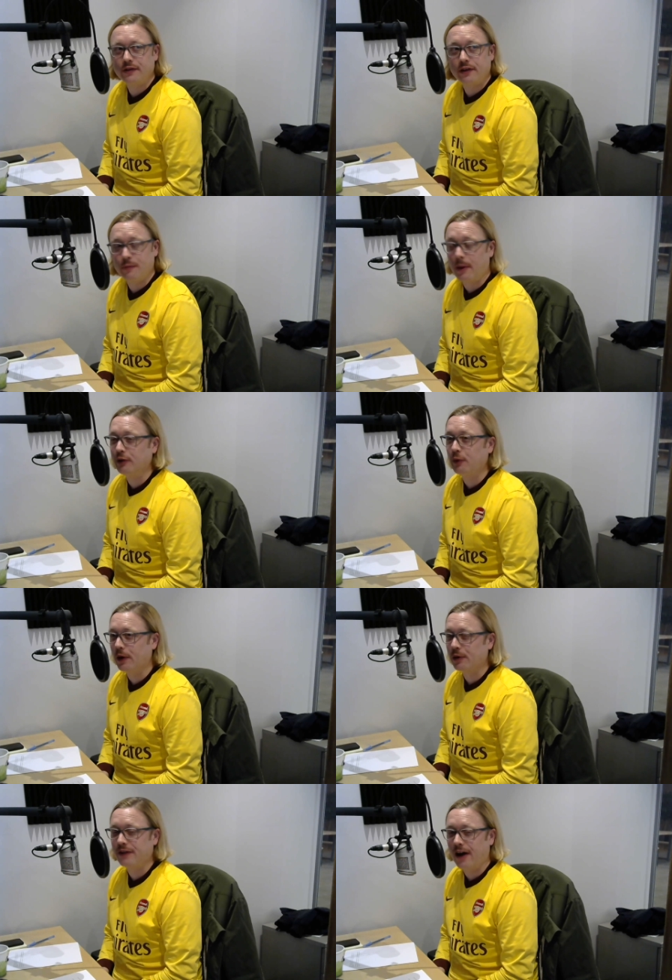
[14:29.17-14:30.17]
because oh. my
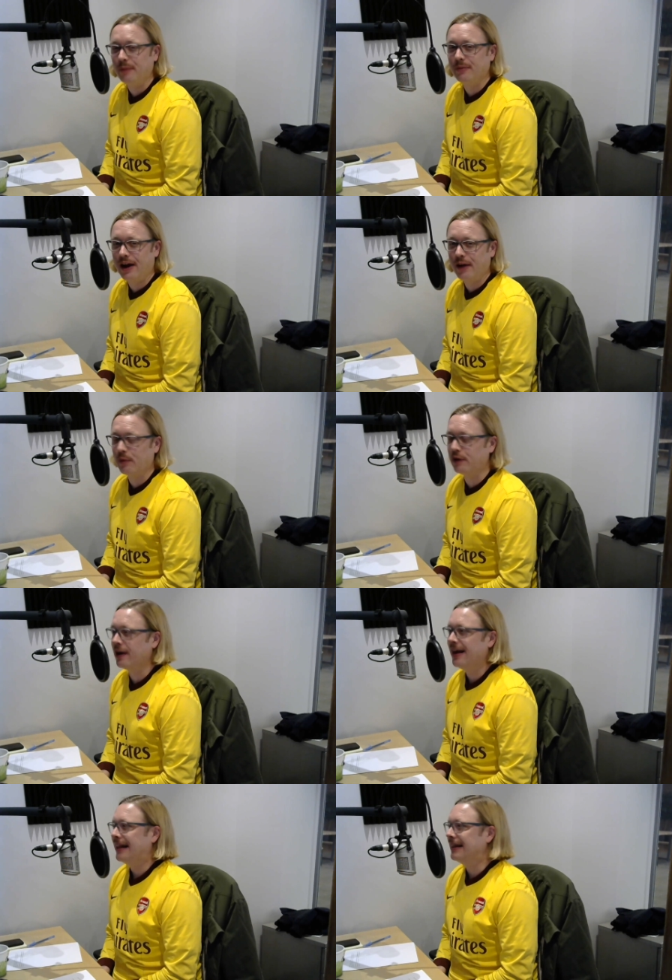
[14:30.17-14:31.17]
Twitter timeline was
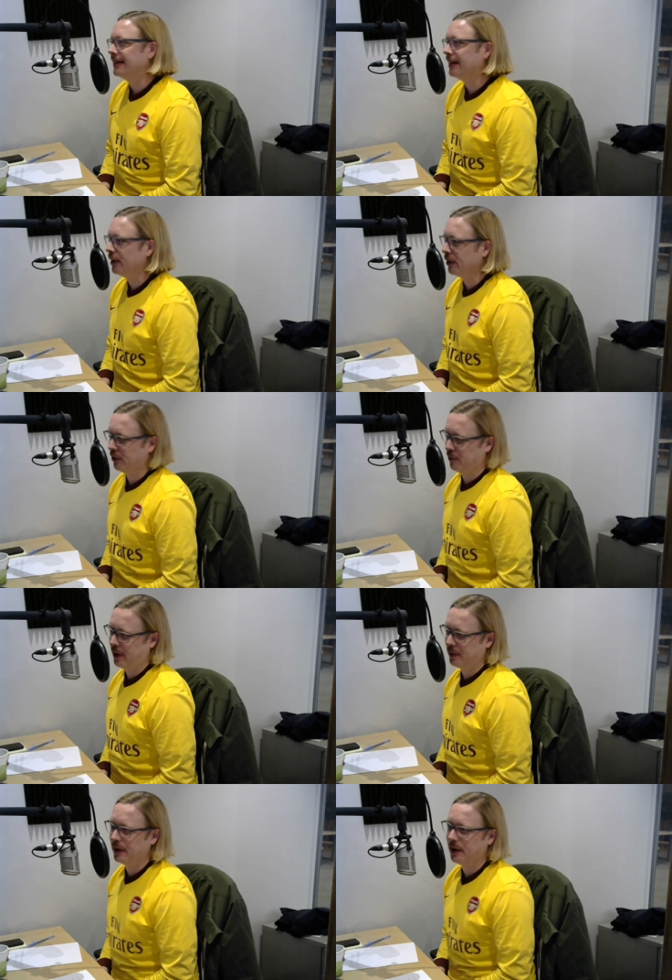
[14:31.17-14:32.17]
littered
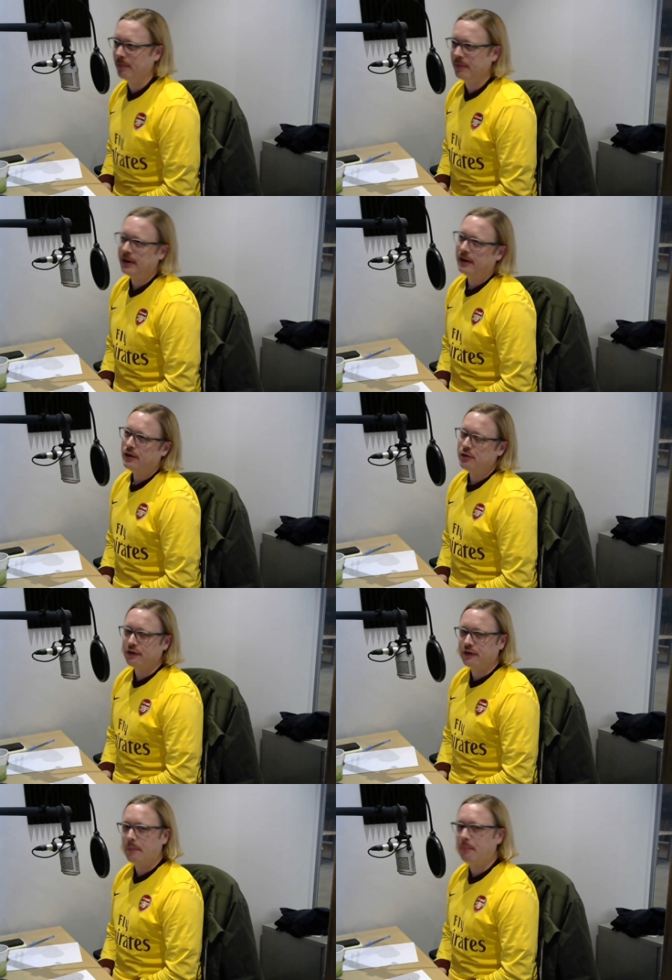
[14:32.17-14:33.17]
with them.
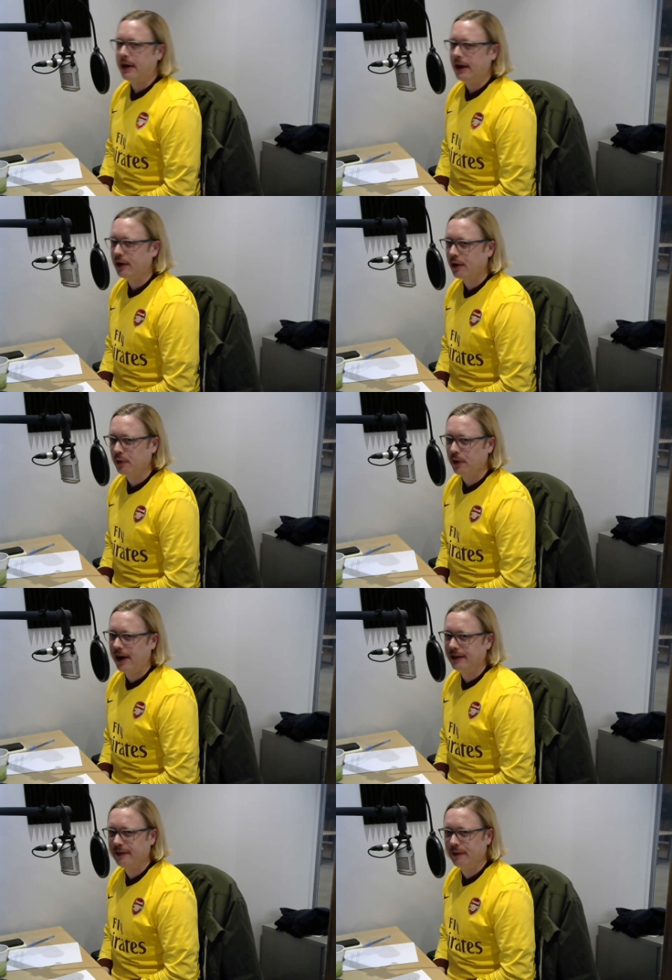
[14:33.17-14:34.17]
Just peak
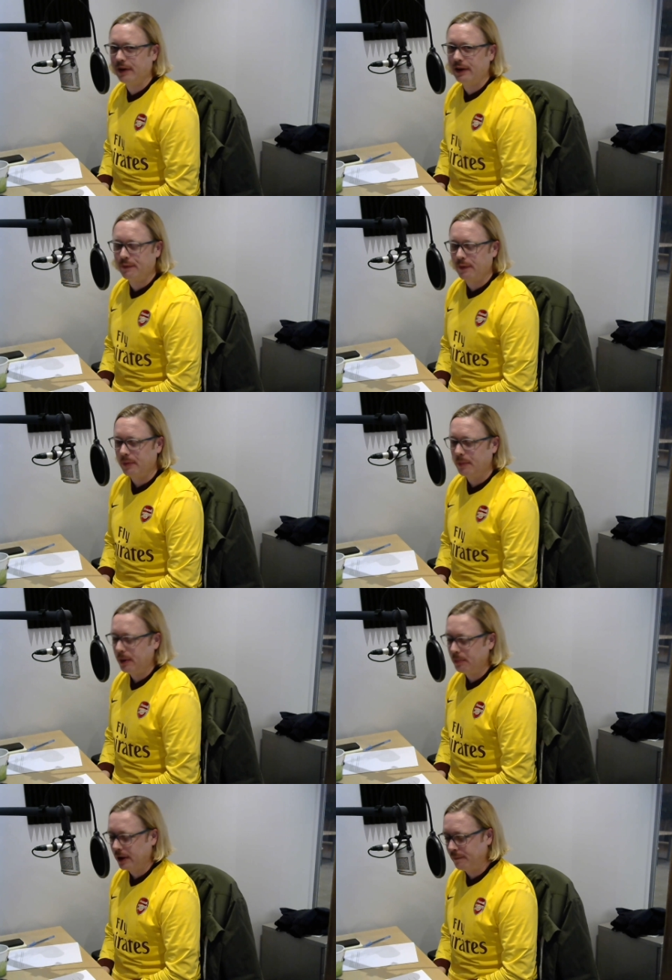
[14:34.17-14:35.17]
creativity from the
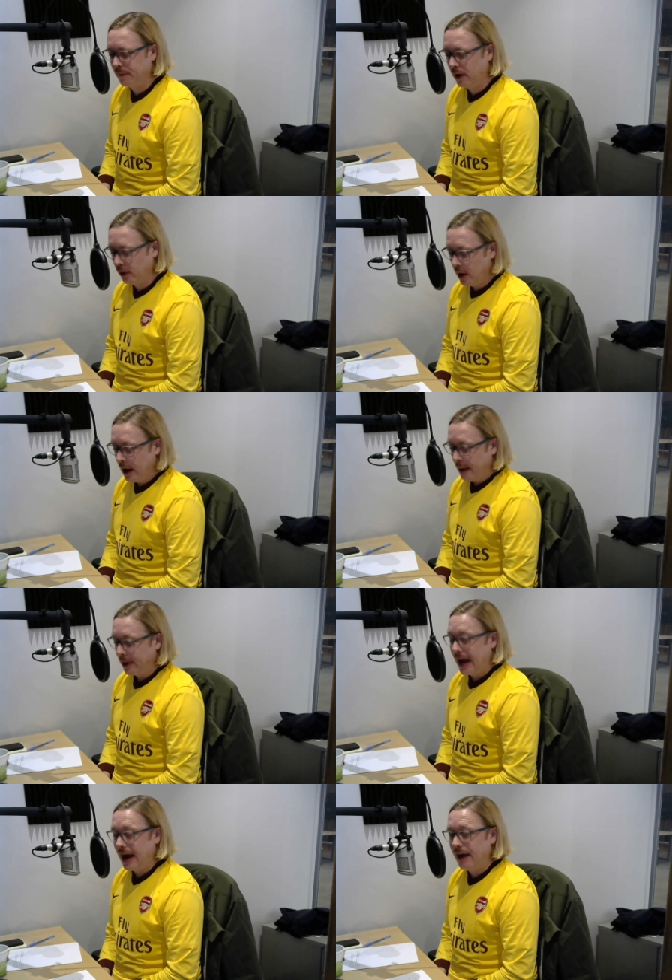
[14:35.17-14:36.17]
people I follow.
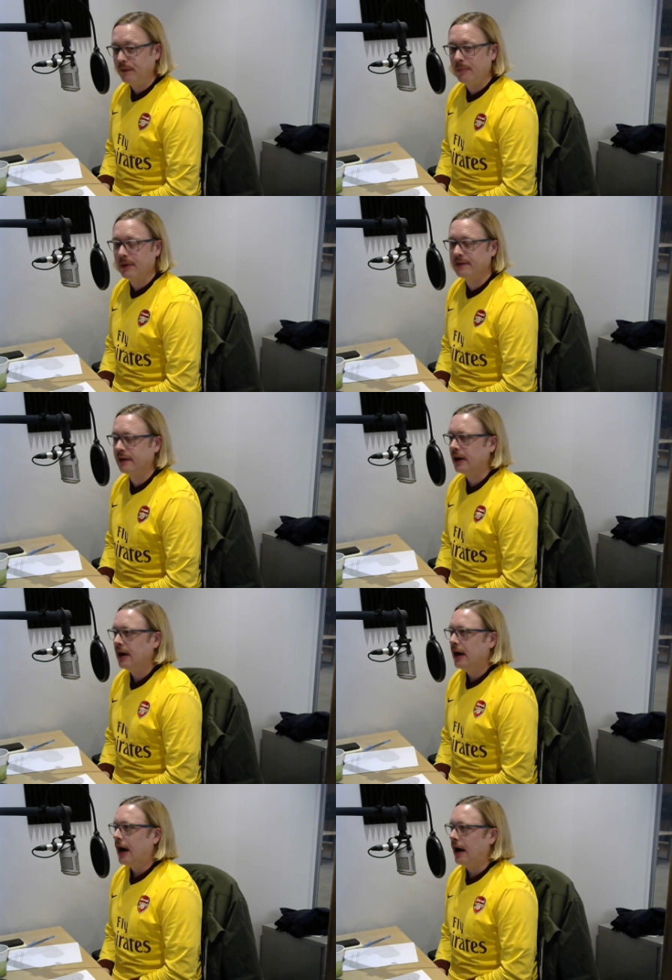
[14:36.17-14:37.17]
But yeah, if you missed it,
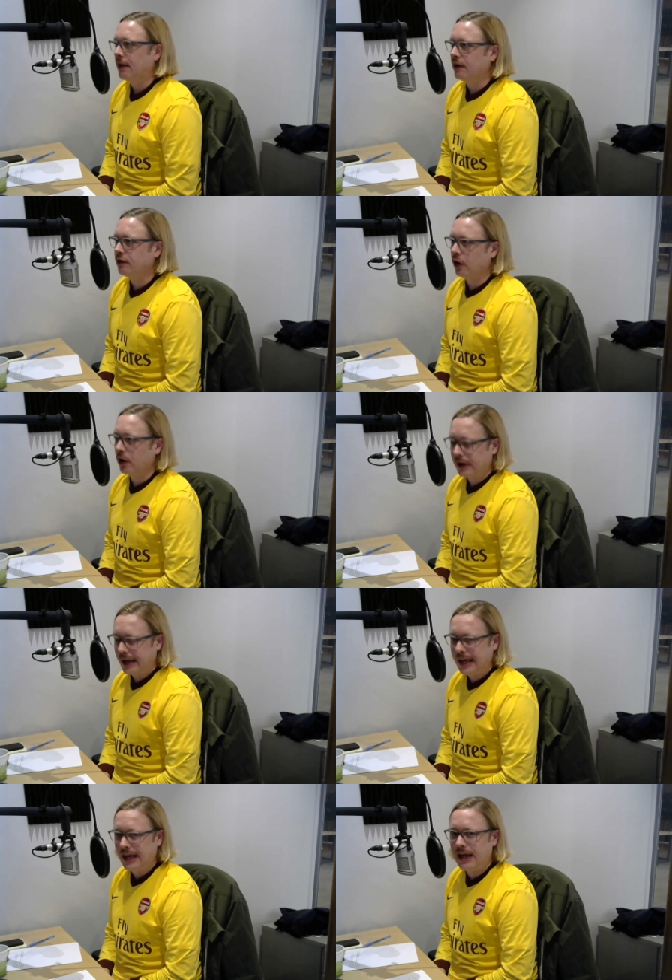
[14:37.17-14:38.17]
uh, the Turk,
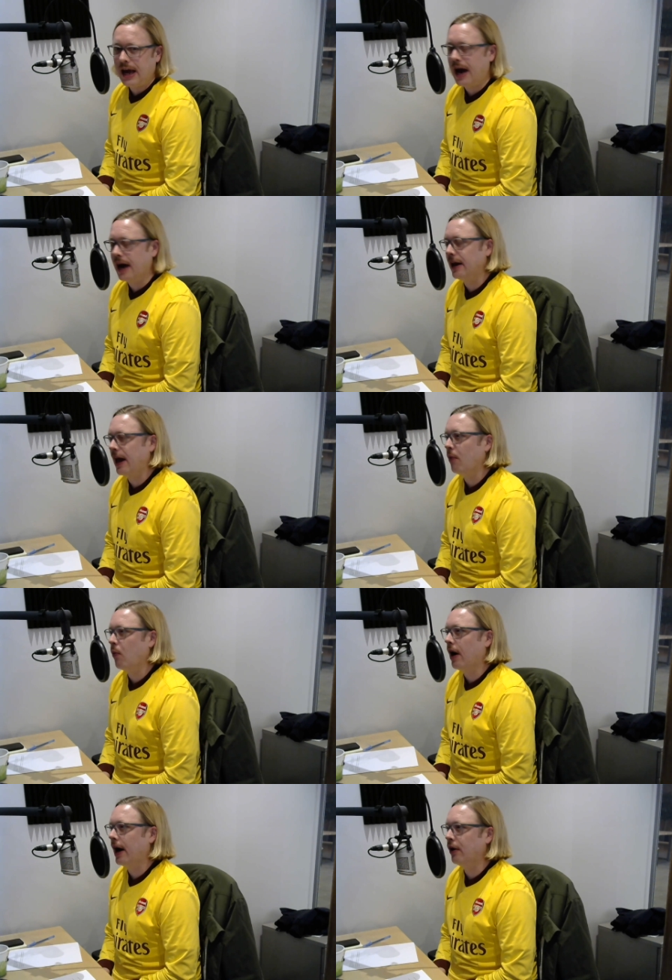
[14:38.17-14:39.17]
he had a
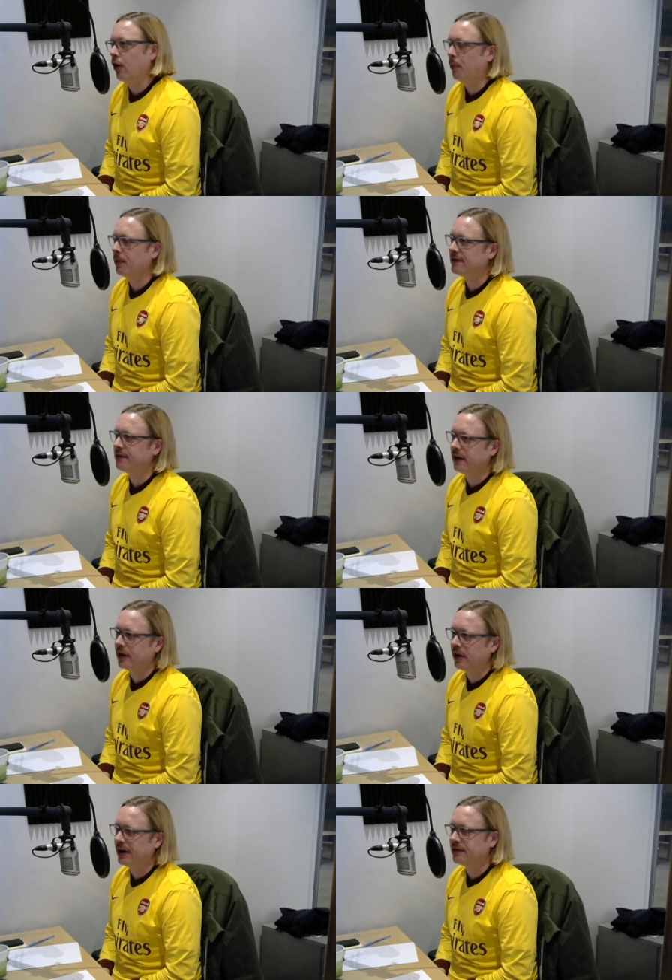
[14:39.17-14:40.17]
wide open
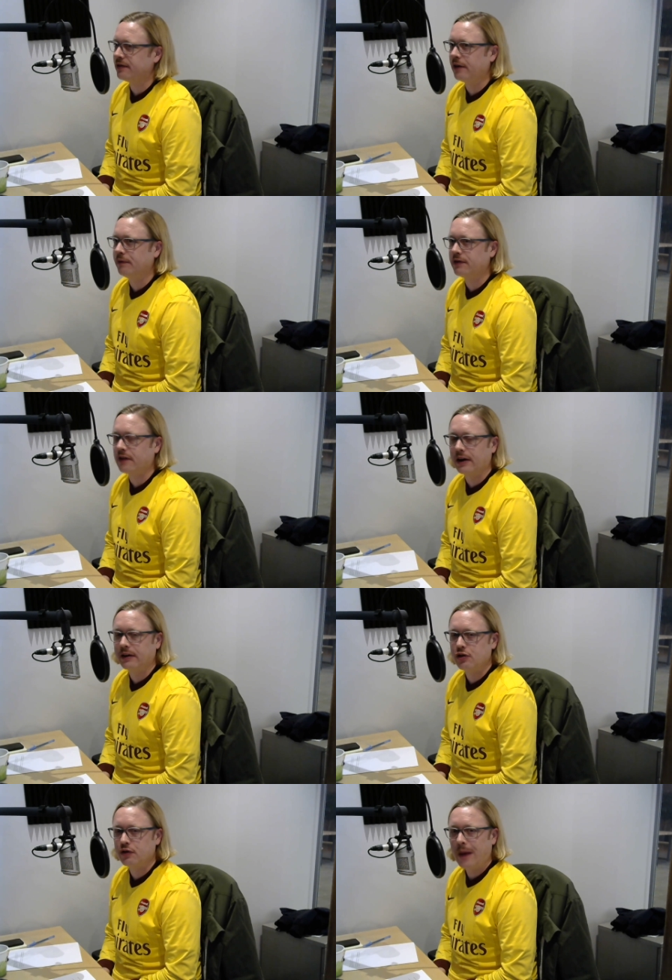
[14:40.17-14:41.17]
sitter, and instead of deciding
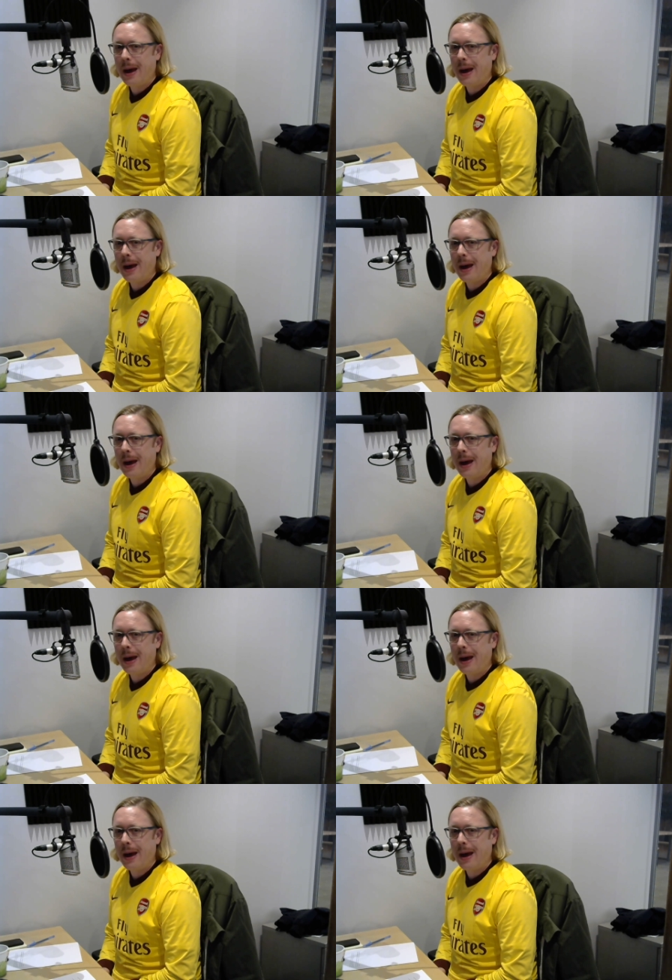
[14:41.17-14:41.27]
to just